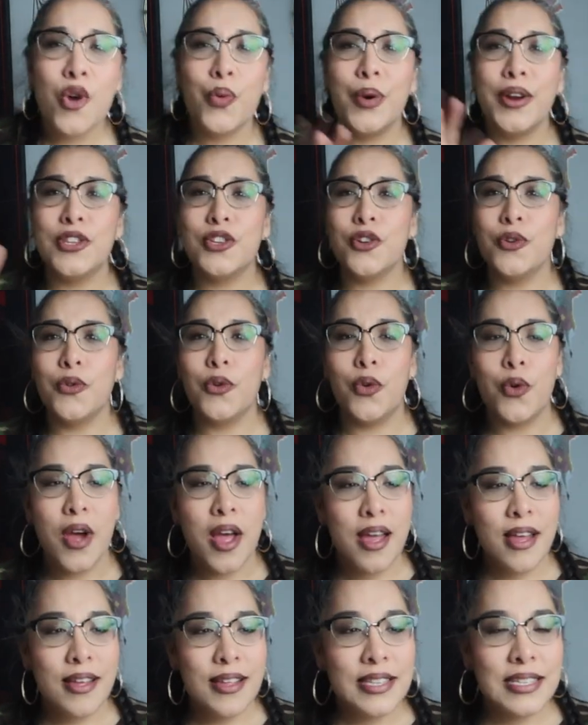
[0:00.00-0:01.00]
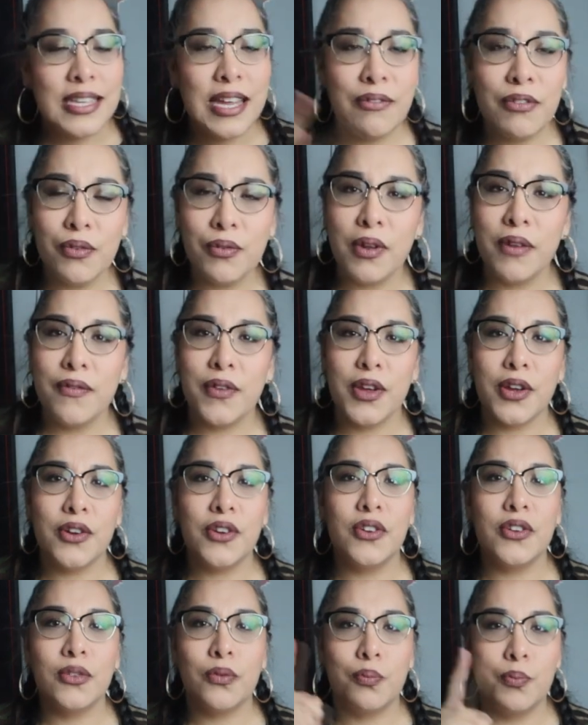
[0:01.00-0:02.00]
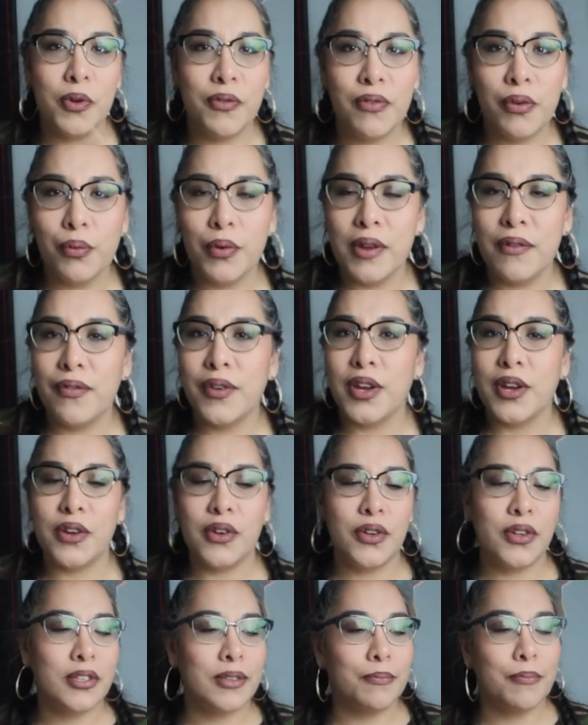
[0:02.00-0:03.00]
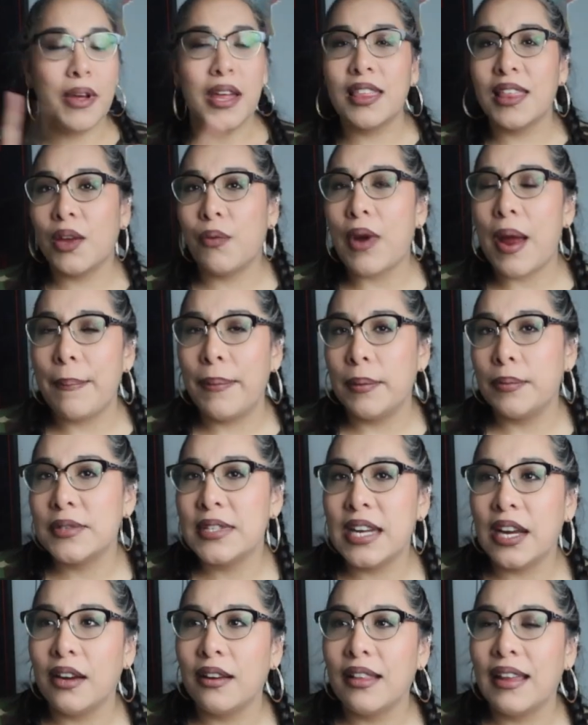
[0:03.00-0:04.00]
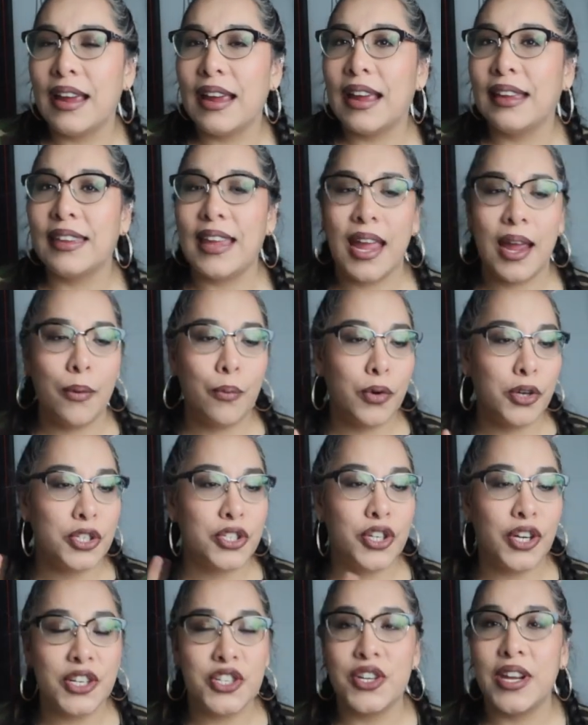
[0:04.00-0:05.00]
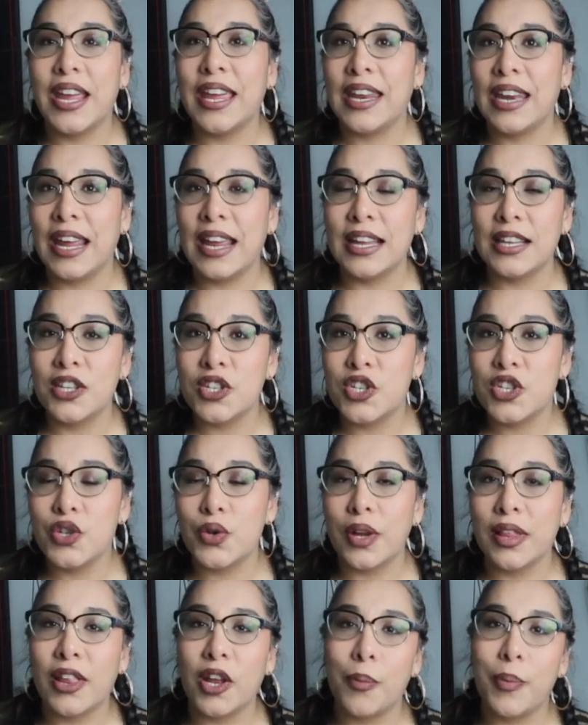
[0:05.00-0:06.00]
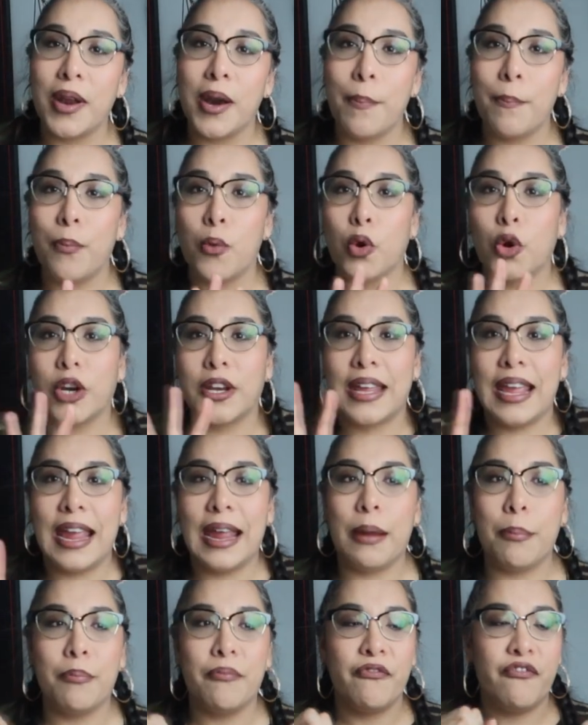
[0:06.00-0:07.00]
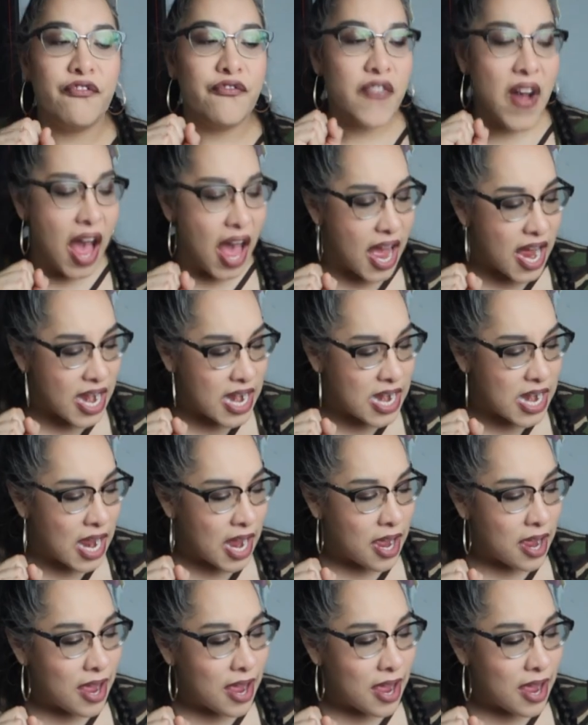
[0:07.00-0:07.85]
We do TV reviews, movie reviews, monthly wrap up tier list and we're starting to get into a little bit of board game fun.